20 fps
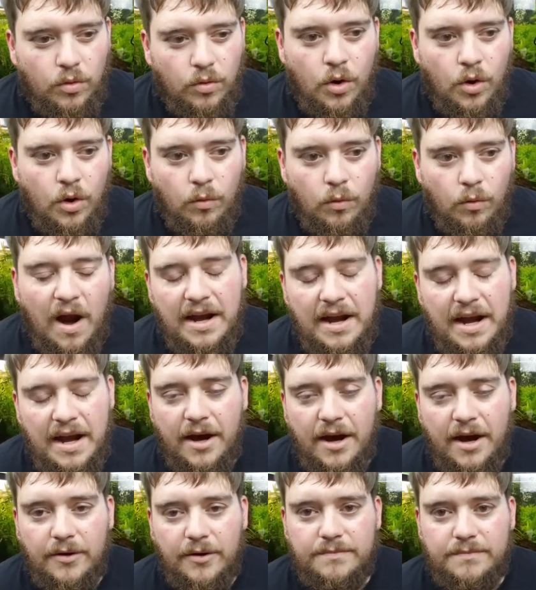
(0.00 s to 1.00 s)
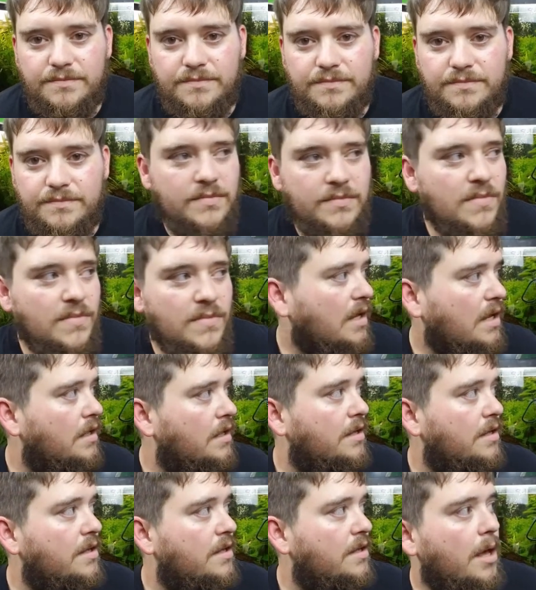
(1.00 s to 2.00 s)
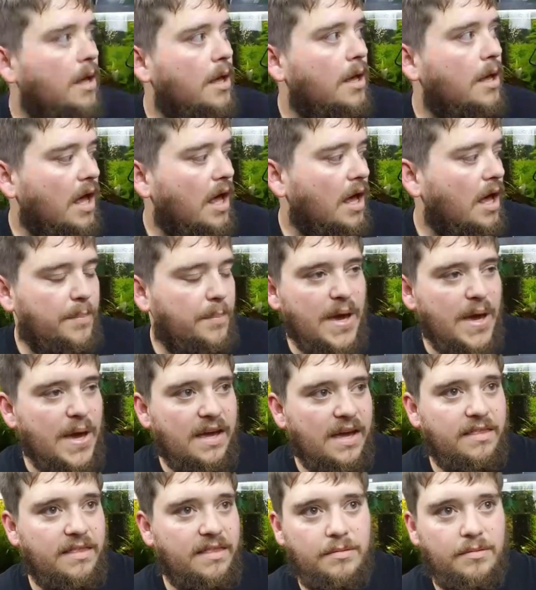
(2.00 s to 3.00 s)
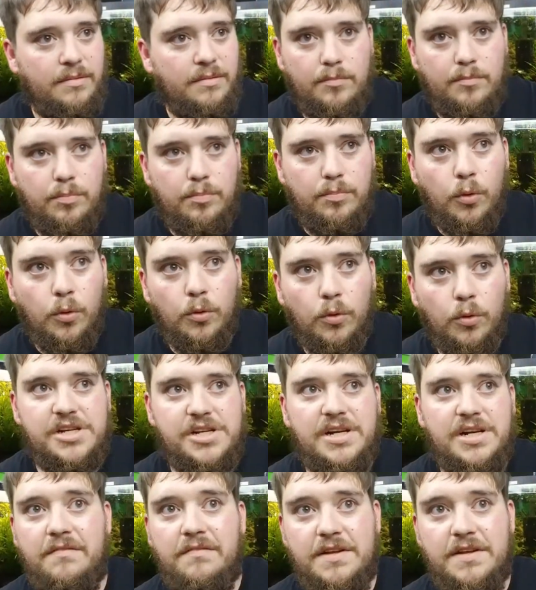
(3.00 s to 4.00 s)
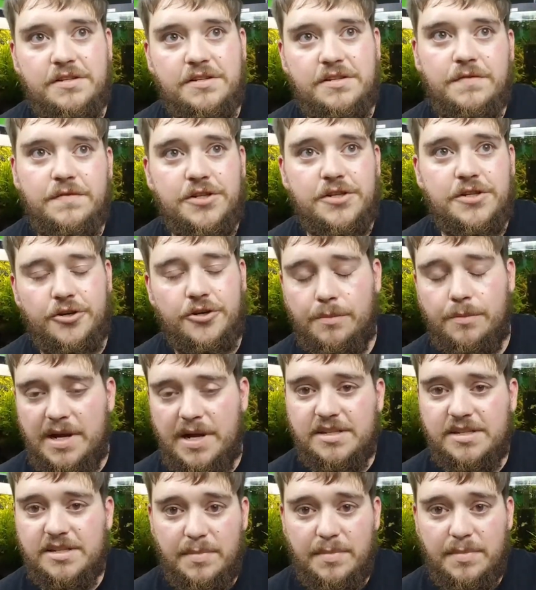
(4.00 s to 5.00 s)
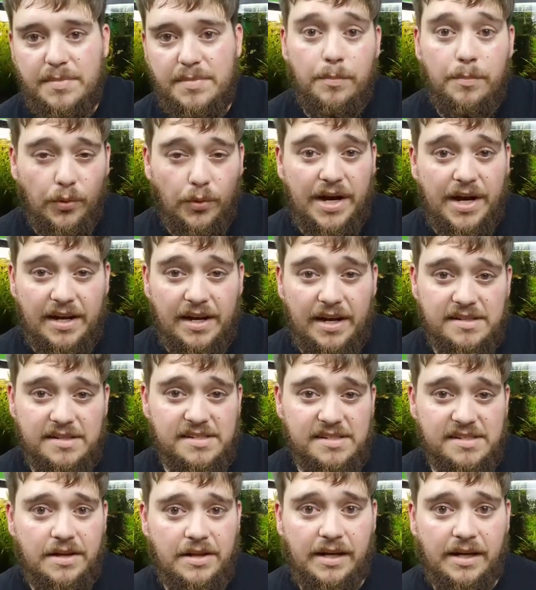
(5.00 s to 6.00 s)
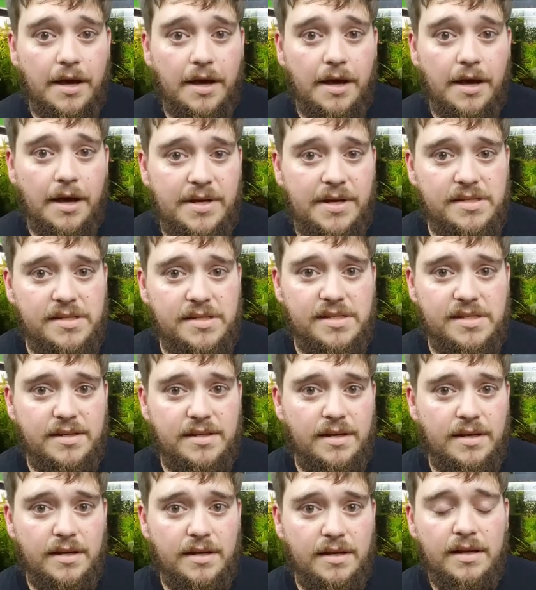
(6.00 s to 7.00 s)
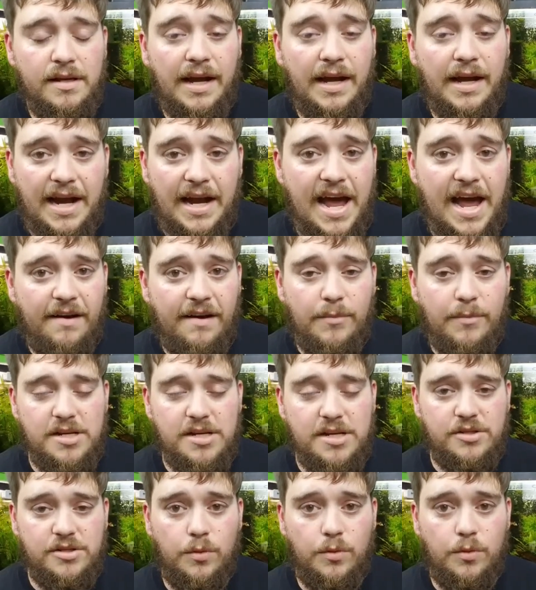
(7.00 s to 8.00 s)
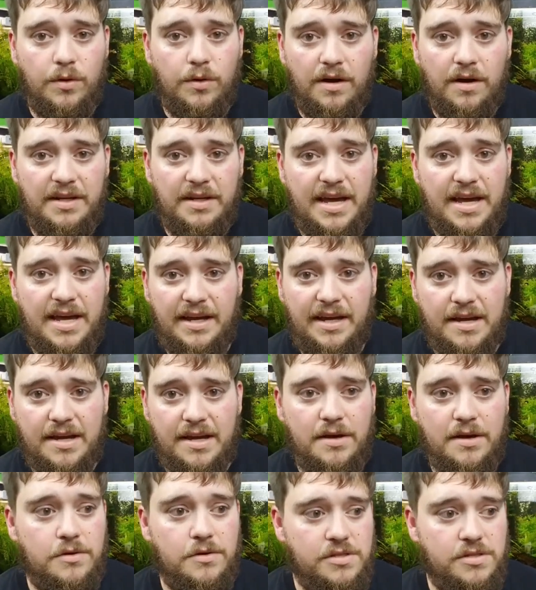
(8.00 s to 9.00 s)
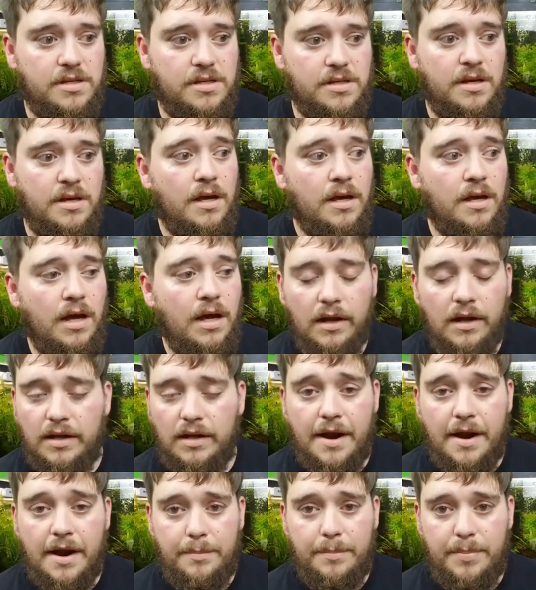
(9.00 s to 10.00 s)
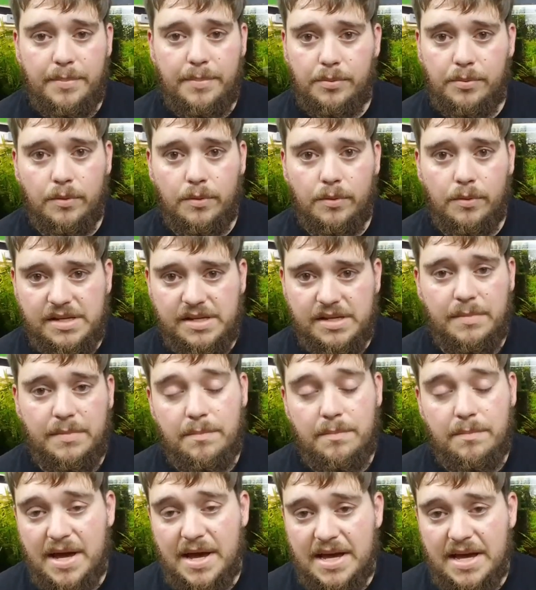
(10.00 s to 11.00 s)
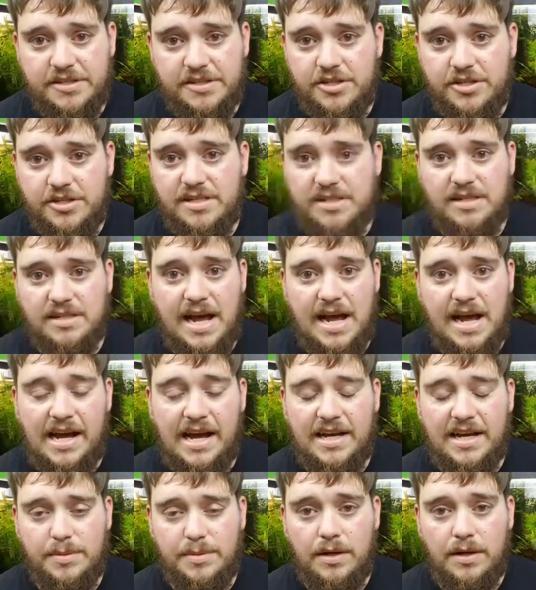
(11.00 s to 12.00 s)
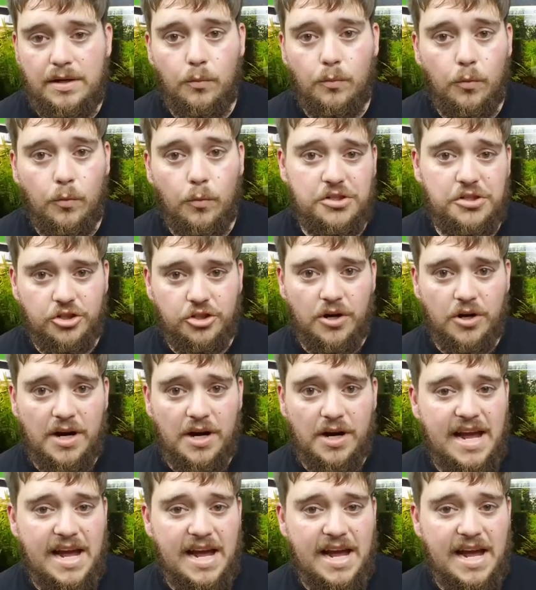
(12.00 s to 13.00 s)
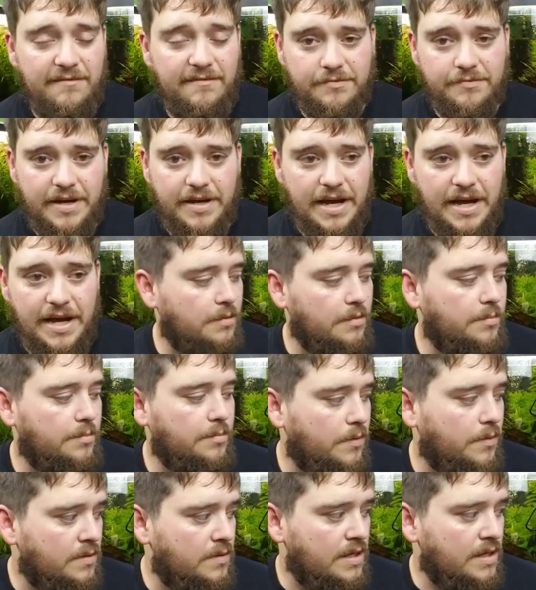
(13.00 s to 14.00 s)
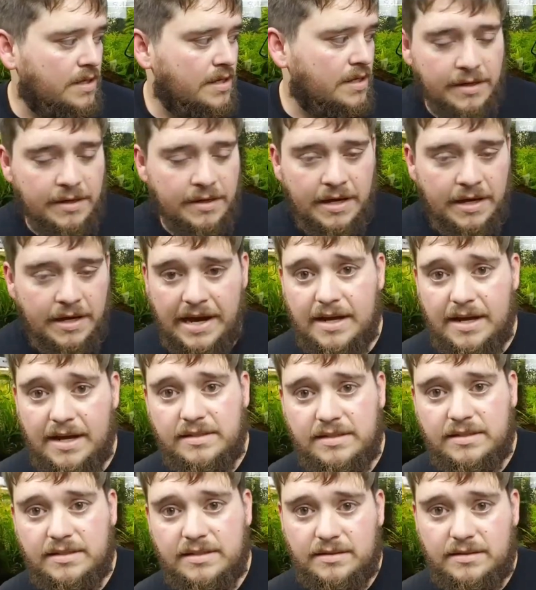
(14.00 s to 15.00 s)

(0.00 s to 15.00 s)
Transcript: right now, a big portion of this fish room is me breeding and selling guppies. Like, I have my store on Get Gills. A lot of people will send me messages and ask me what strains I have available, and